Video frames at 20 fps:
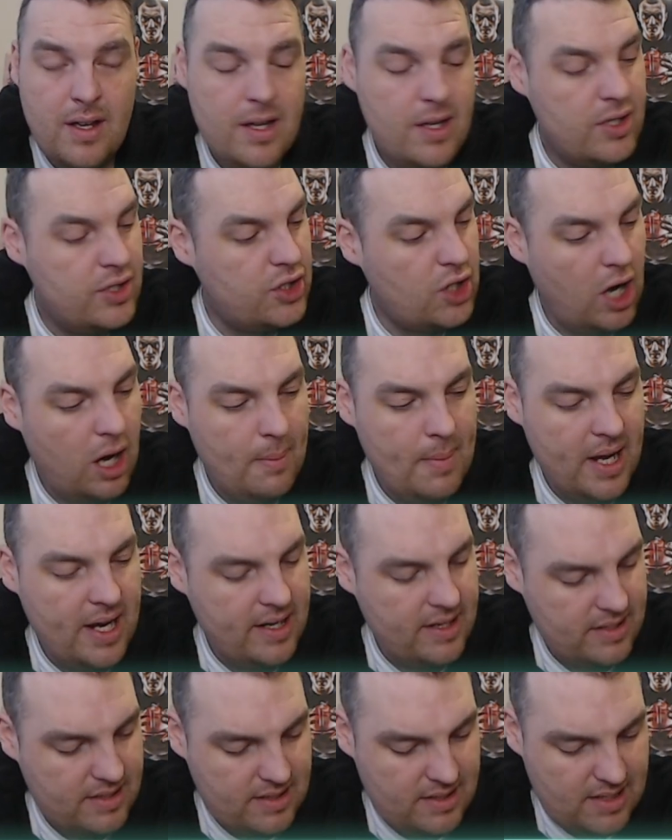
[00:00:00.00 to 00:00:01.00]
Do you know what I
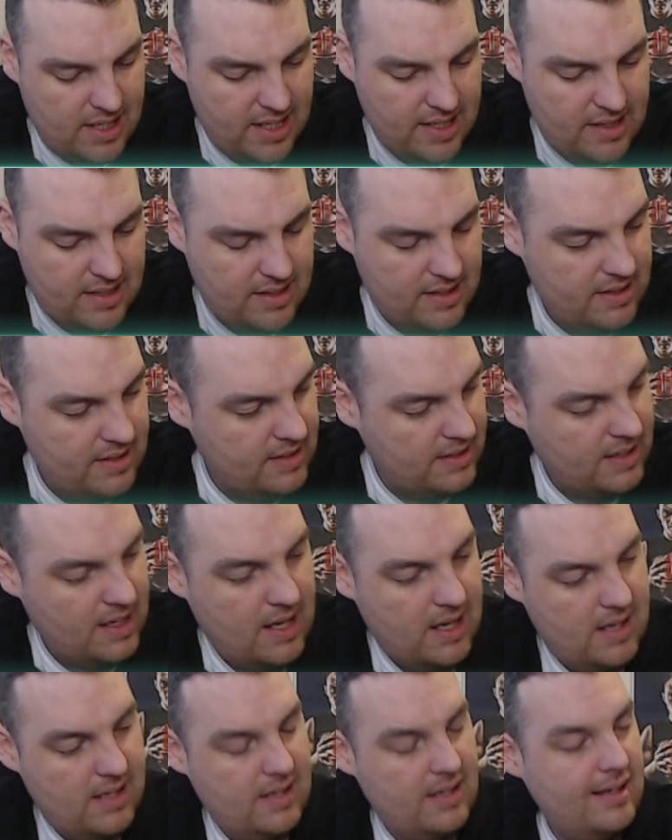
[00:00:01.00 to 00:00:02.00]
mean? Like,
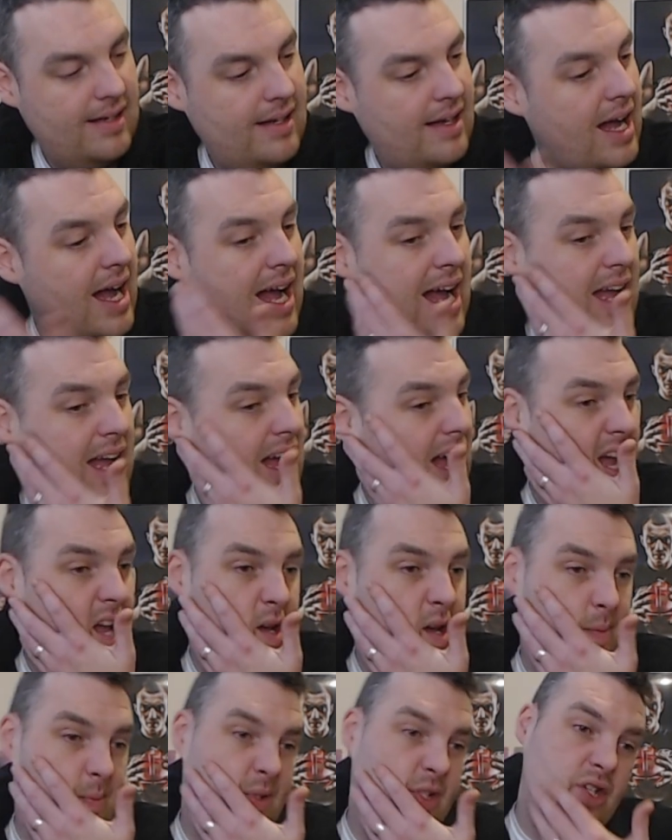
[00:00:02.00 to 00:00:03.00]
I
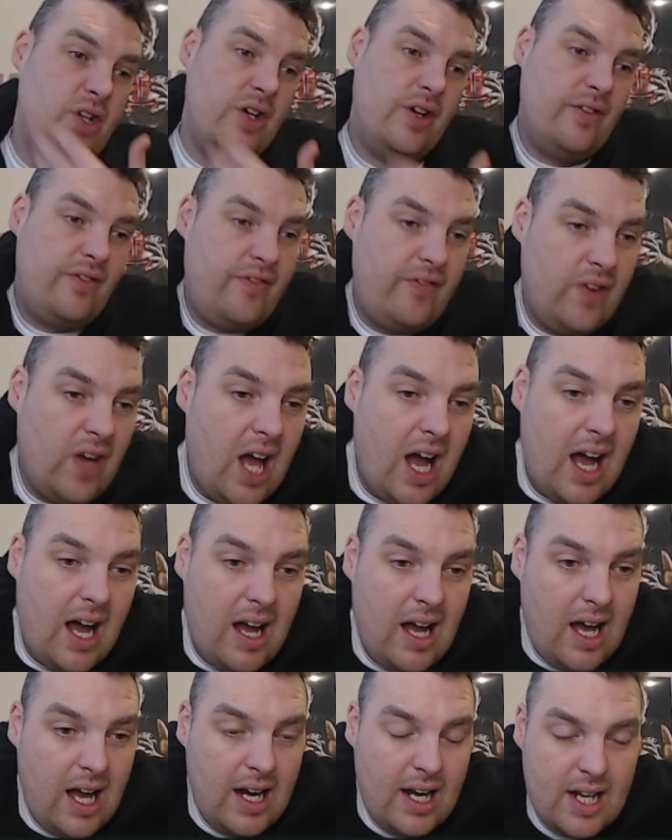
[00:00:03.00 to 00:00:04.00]
am so flat,
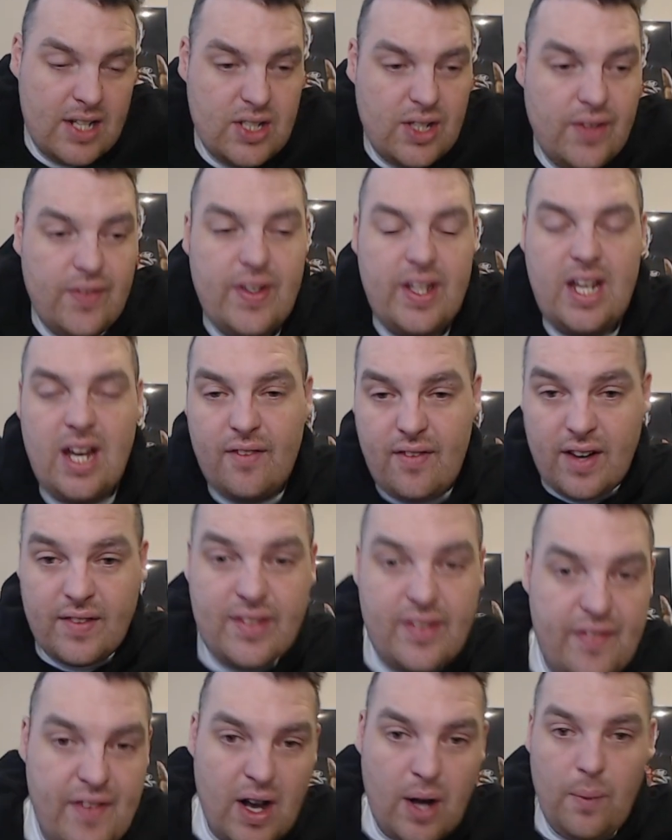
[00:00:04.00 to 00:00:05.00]
and I don't think I've ever
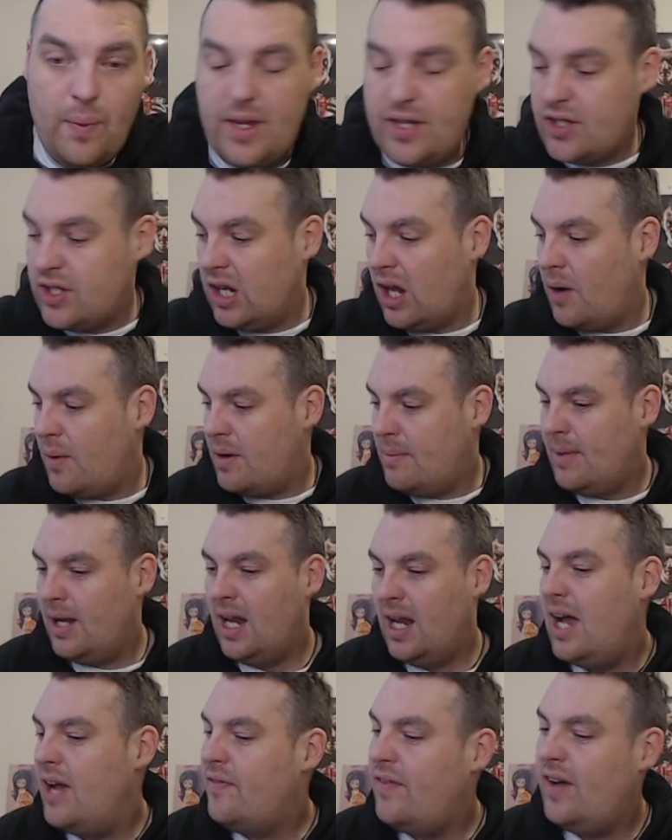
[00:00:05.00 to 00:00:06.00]
felt this low in my
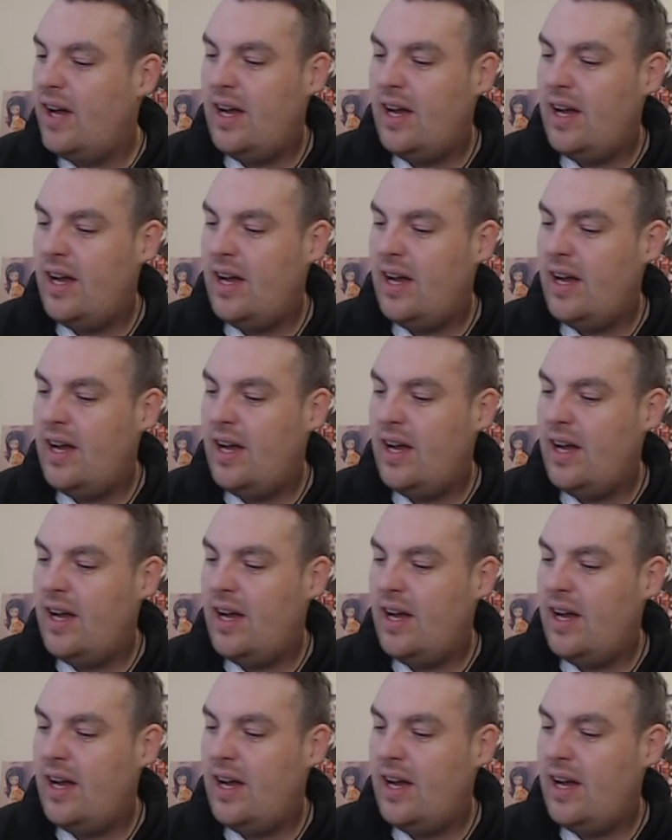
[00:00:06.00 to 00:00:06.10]
life.